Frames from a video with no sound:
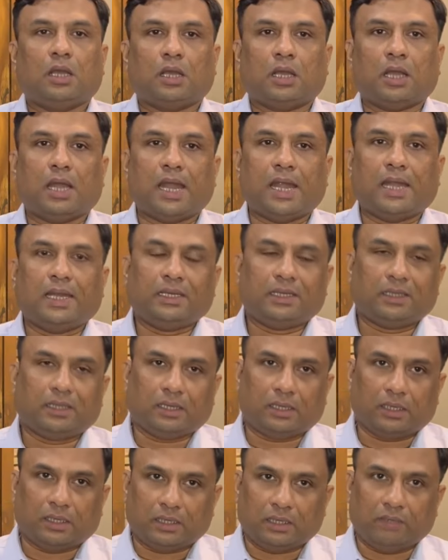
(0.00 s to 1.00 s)
and
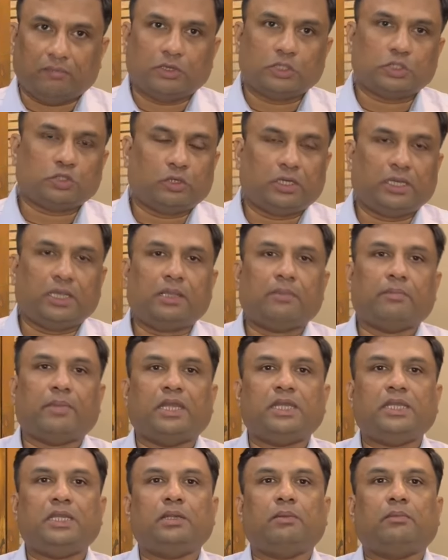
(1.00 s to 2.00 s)
eventually
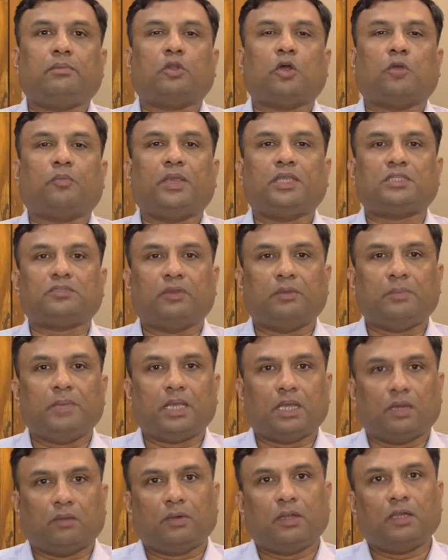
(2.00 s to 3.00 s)
many topics will be
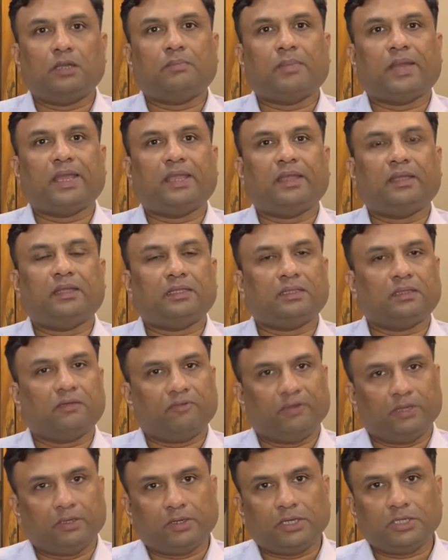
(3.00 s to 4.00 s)
covered by the
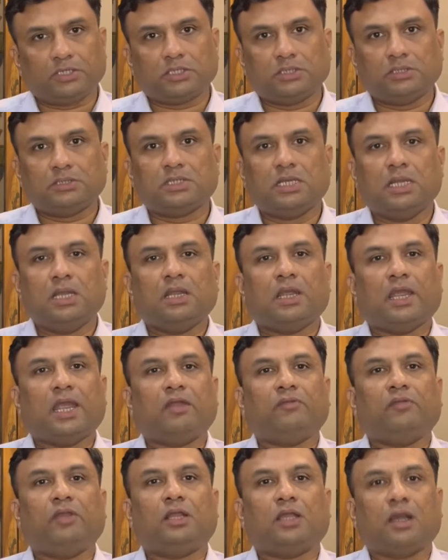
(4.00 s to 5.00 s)
federations,
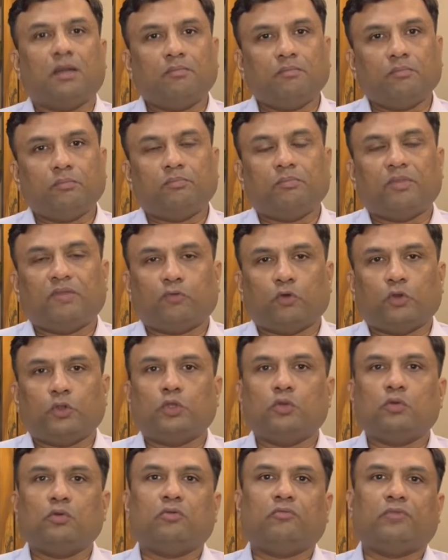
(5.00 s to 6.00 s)
and we'll come before
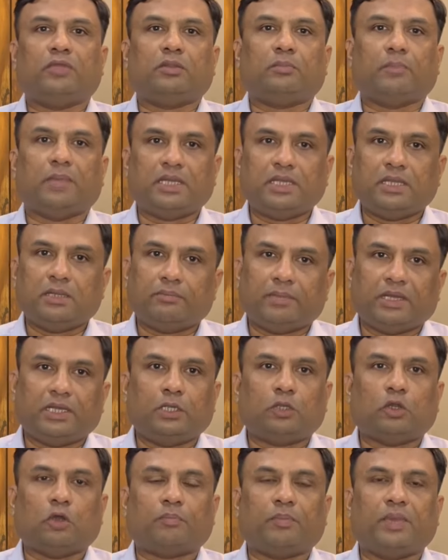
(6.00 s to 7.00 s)
you with
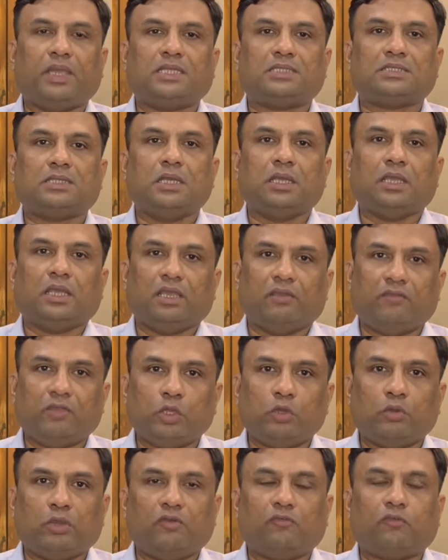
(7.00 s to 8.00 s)
many topics,
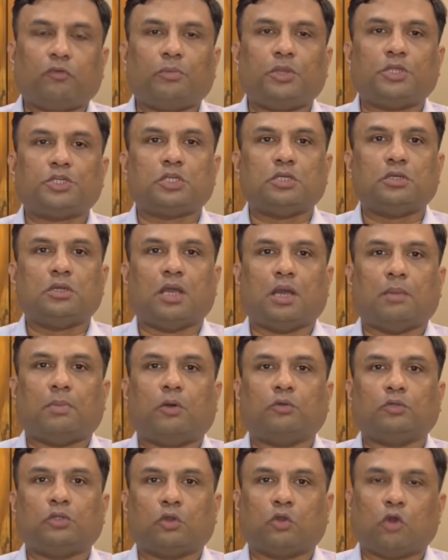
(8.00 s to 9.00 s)
giving you information
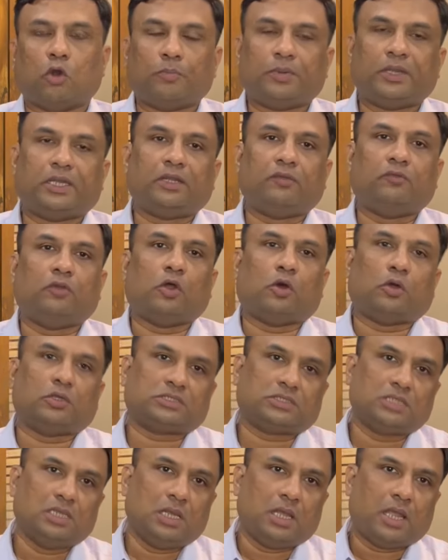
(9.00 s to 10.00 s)
about the cooperative
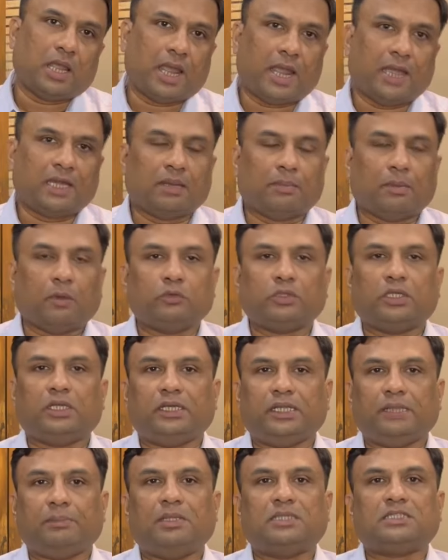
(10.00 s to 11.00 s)
laws and about the
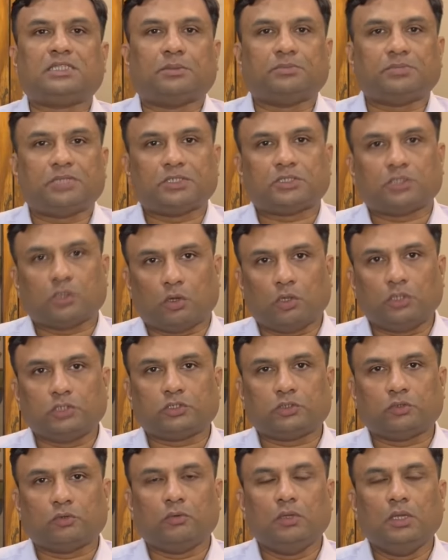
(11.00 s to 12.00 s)
legal subjects
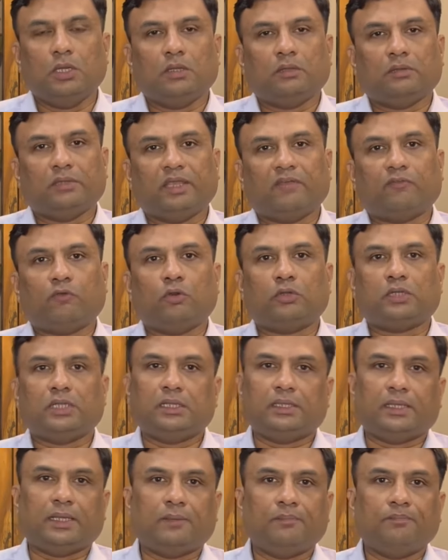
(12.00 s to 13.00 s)
also. Therefore,
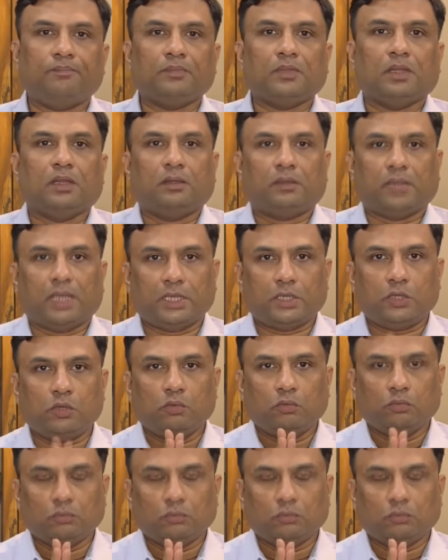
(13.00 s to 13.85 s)
till then, thank you.